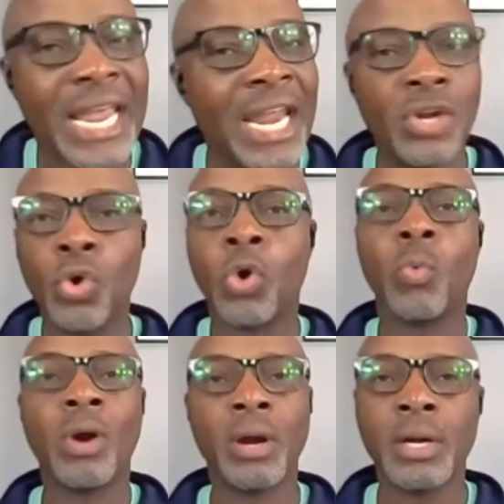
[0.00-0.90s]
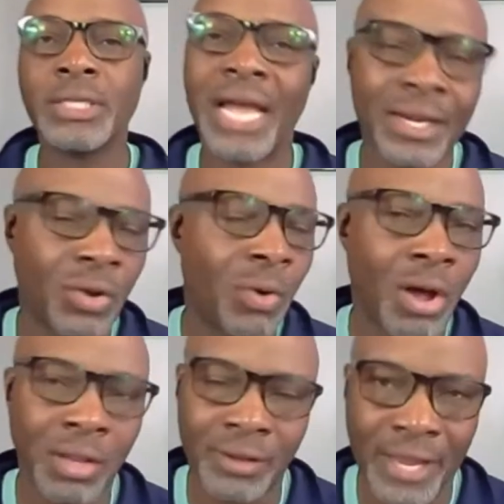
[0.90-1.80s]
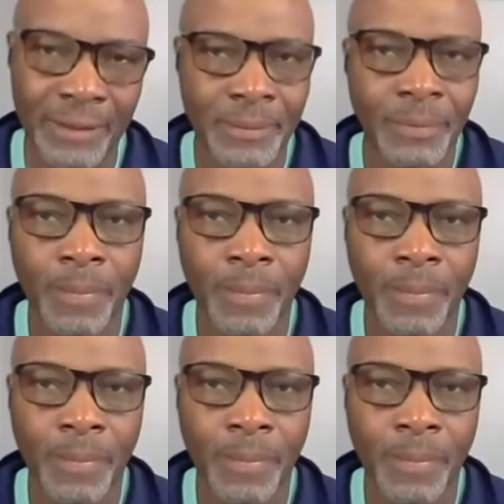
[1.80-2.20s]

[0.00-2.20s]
and or words. I know all of that.